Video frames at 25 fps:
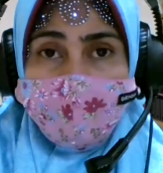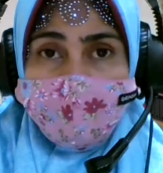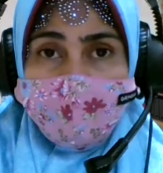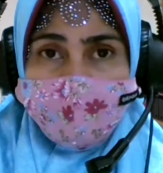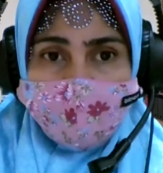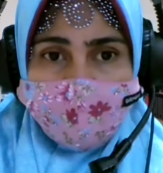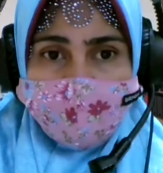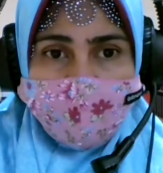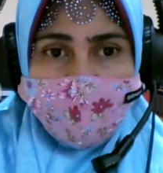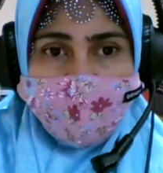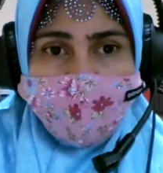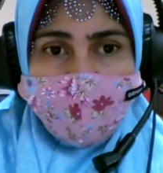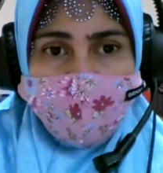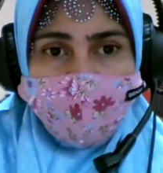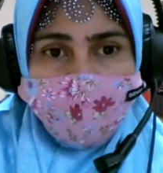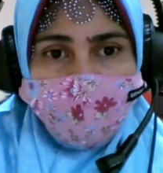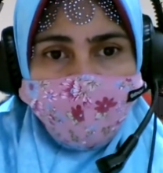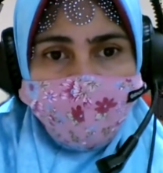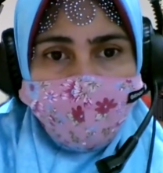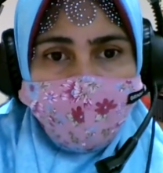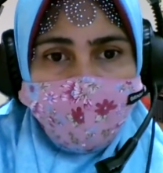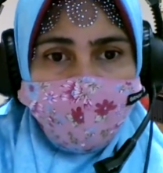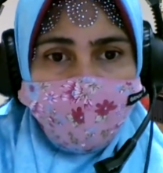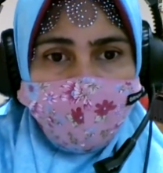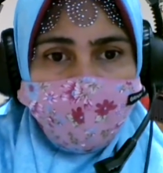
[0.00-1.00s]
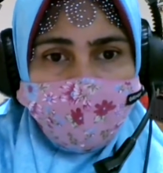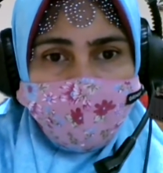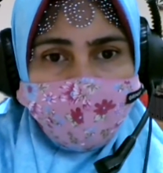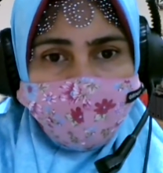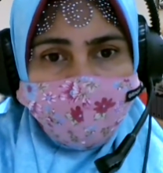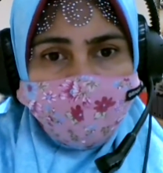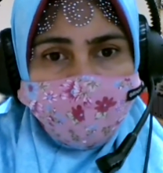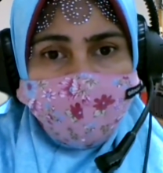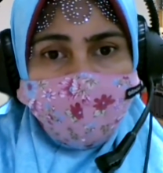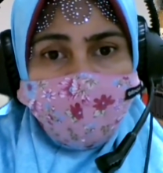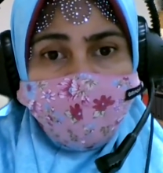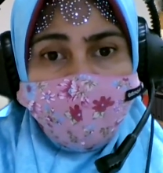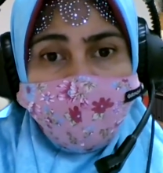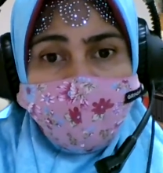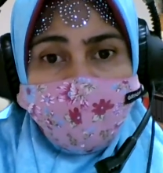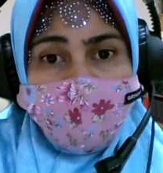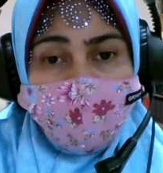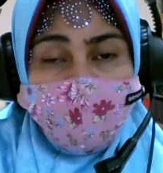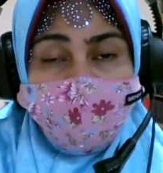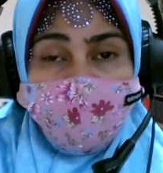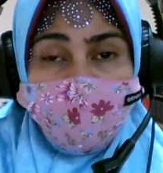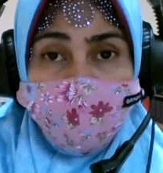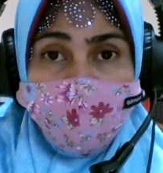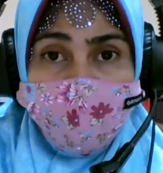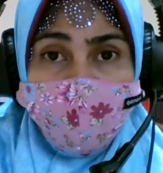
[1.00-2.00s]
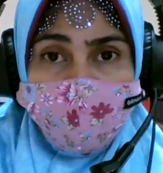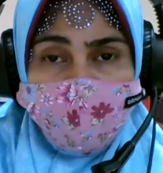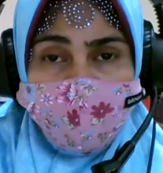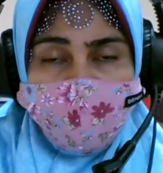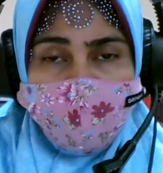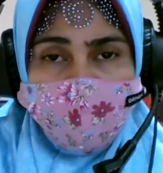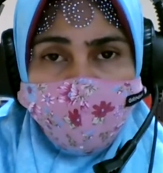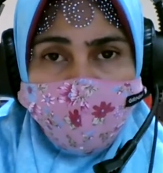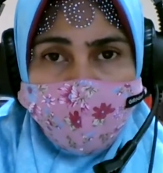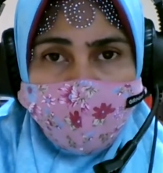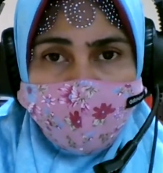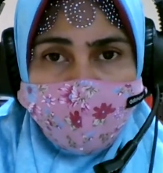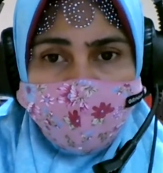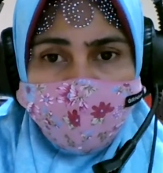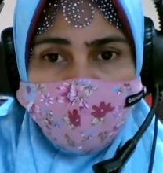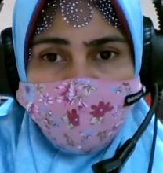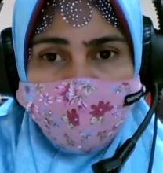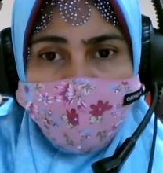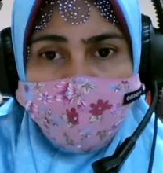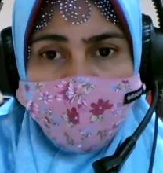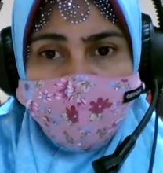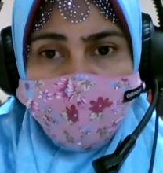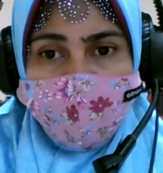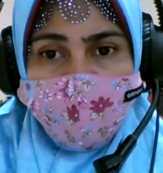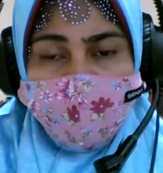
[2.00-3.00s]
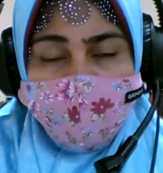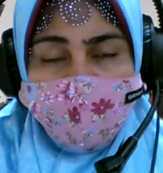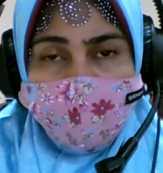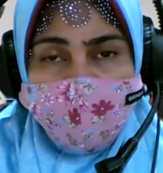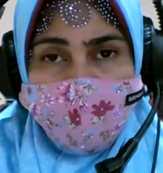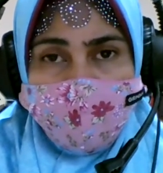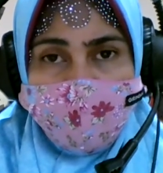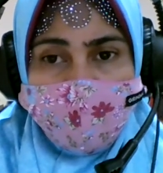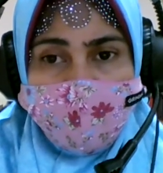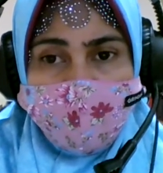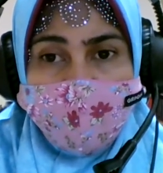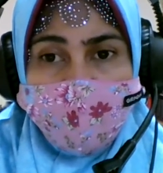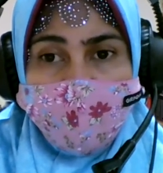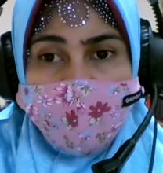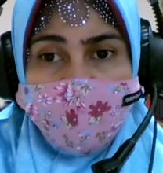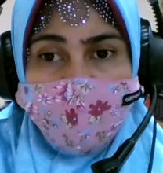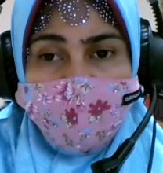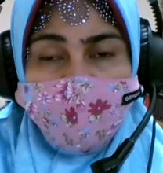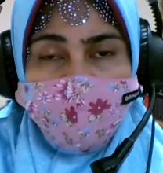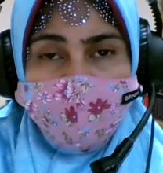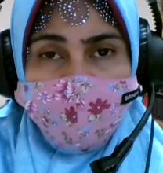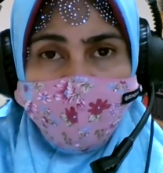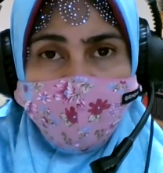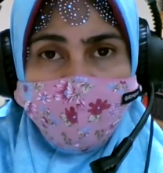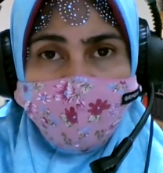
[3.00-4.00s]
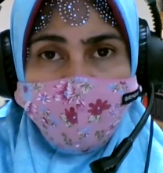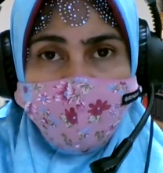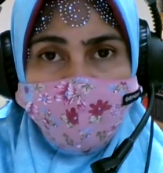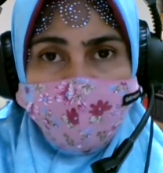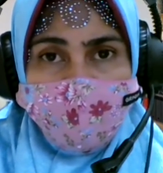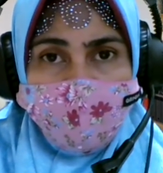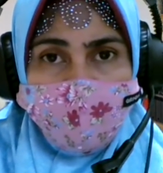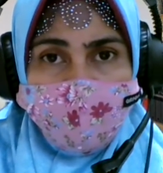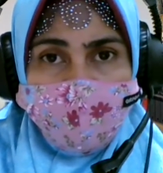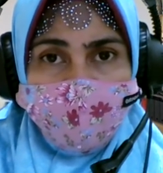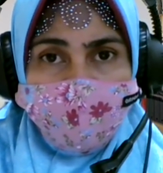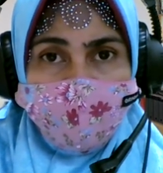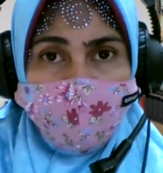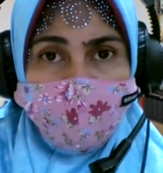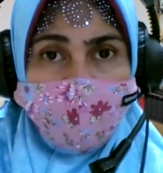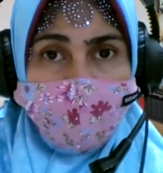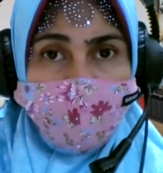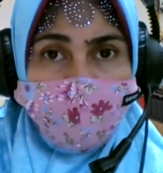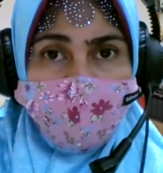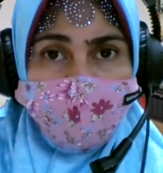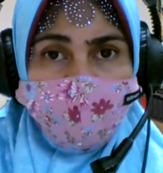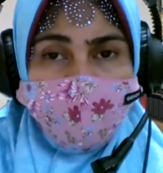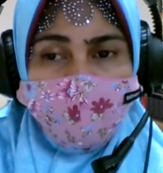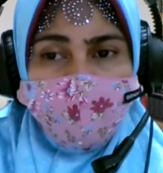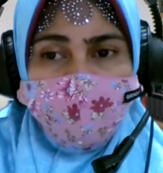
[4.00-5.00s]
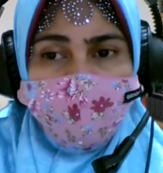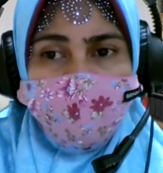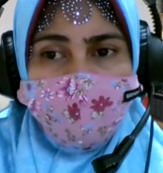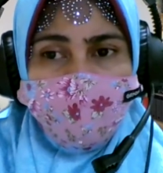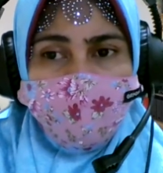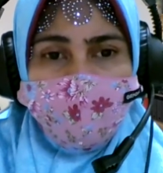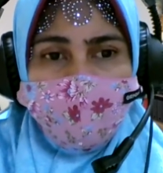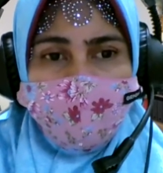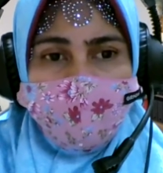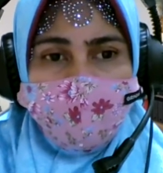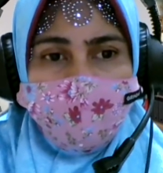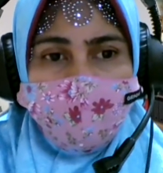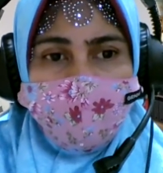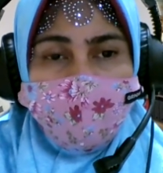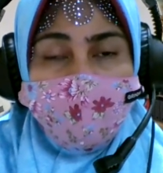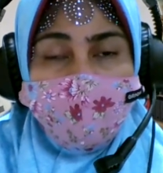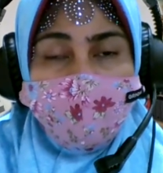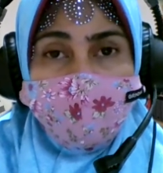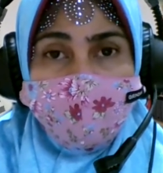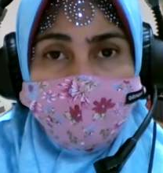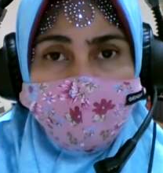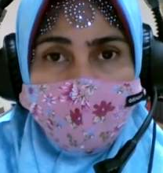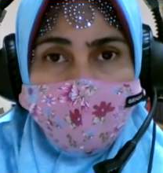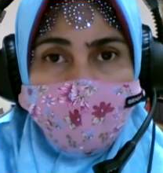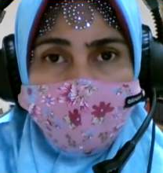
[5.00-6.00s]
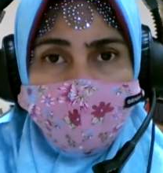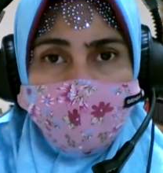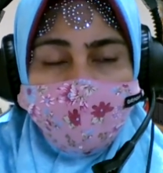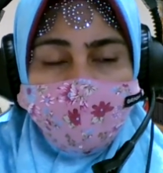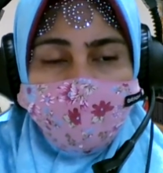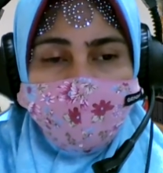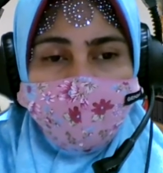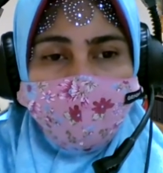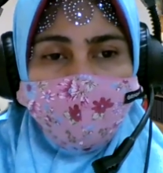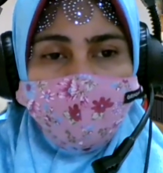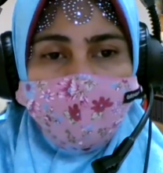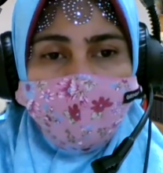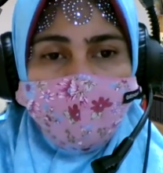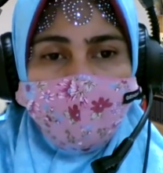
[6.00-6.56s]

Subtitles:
They have always been a source of moral values, a kind of religion, philosophy, and science.